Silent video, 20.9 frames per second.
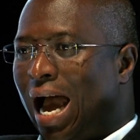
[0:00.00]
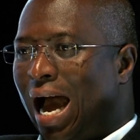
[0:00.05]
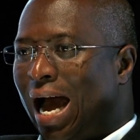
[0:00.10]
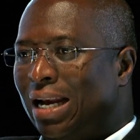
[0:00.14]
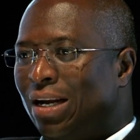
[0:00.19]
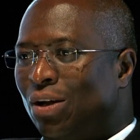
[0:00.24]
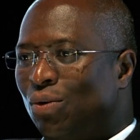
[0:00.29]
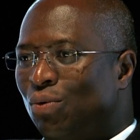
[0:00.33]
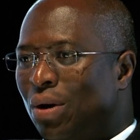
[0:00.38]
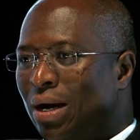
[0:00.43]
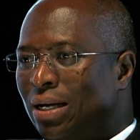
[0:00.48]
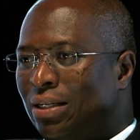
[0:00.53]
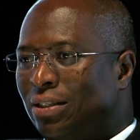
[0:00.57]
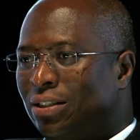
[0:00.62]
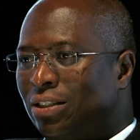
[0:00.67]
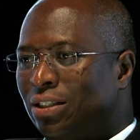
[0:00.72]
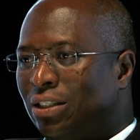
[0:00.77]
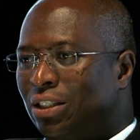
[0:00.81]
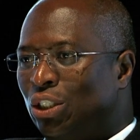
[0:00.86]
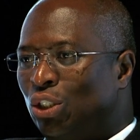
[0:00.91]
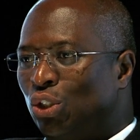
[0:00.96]
And he
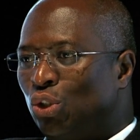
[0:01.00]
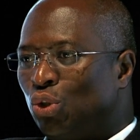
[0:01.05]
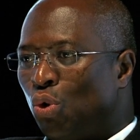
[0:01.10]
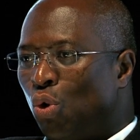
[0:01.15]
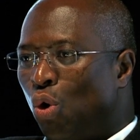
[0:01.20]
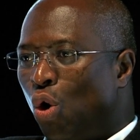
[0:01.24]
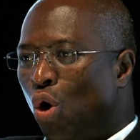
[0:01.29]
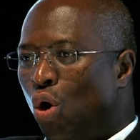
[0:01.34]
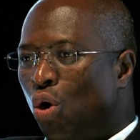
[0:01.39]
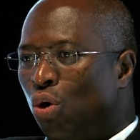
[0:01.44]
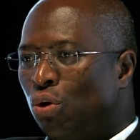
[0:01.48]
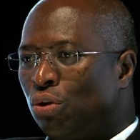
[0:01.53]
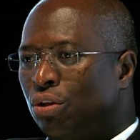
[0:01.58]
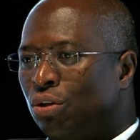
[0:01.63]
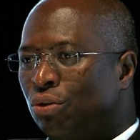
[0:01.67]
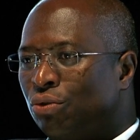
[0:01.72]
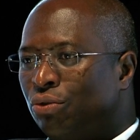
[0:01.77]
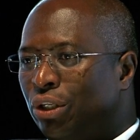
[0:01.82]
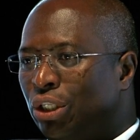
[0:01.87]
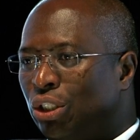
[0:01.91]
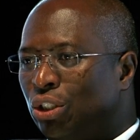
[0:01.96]
went into all the
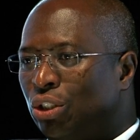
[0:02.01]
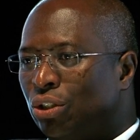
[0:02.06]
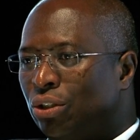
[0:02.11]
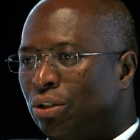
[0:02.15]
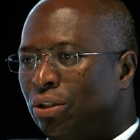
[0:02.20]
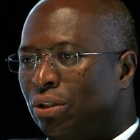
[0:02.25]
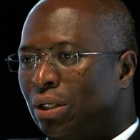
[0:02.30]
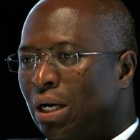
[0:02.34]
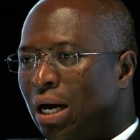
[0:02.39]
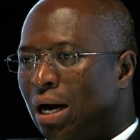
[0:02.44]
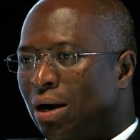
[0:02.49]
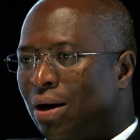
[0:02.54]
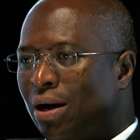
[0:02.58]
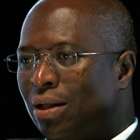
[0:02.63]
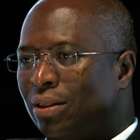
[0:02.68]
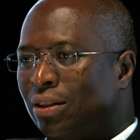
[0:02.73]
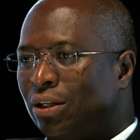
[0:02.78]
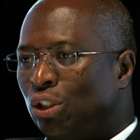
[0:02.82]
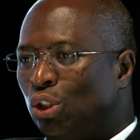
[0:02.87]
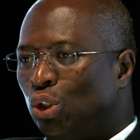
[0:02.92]
region around the